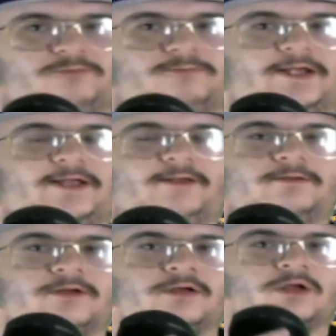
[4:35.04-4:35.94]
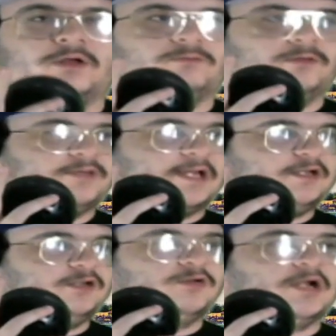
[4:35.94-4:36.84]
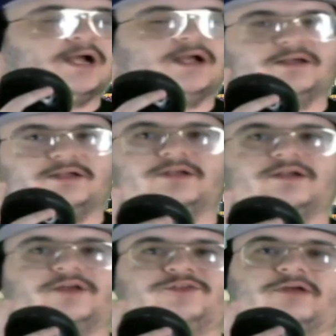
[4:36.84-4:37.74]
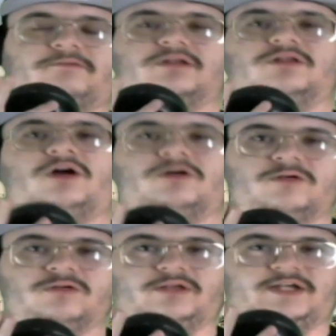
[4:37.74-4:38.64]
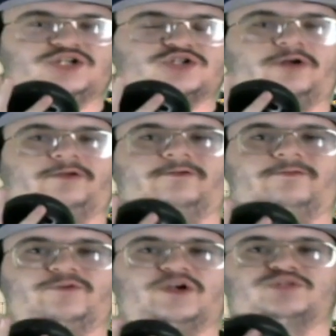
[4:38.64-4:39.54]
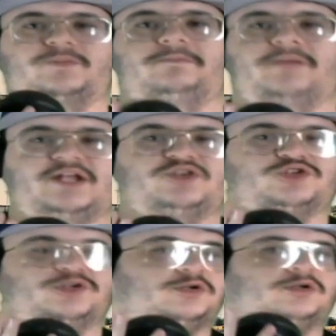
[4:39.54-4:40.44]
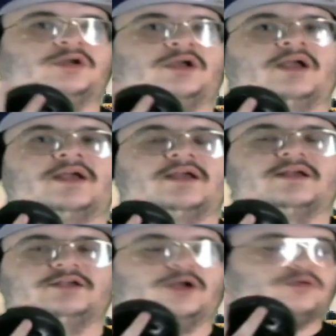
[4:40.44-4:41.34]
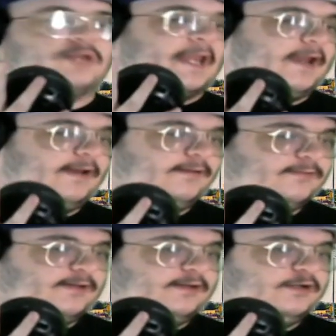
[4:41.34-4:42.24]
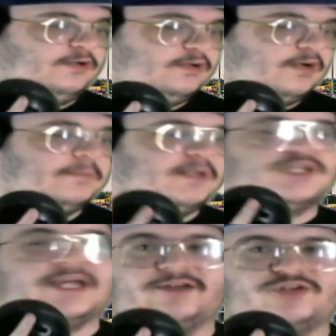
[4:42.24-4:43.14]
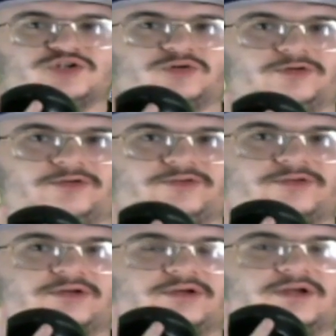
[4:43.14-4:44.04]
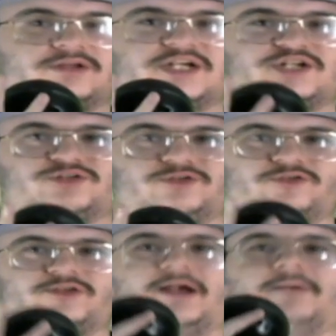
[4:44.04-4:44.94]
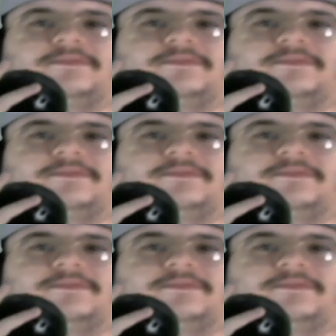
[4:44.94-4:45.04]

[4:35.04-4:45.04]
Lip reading: win was that you got a somewhat longer leash on your freshman pitcher, you know, Chase Shores. Chase Shores. Sorry,